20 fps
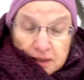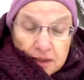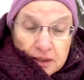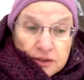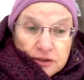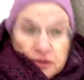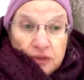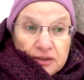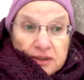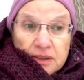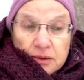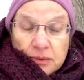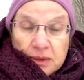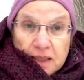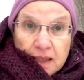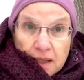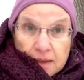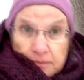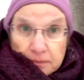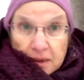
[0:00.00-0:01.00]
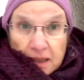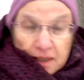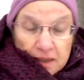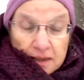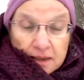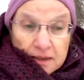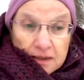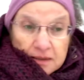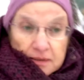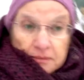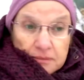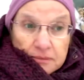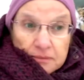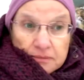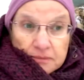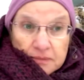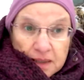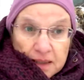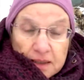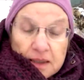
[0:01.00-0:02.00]
Certainly when I met,
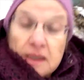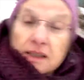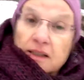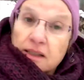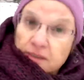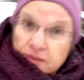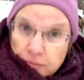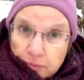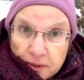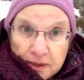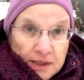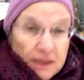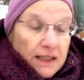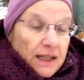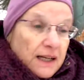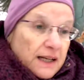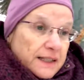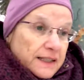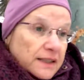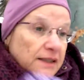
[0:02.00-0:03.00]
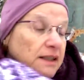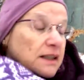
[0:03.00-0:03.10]
my husband and I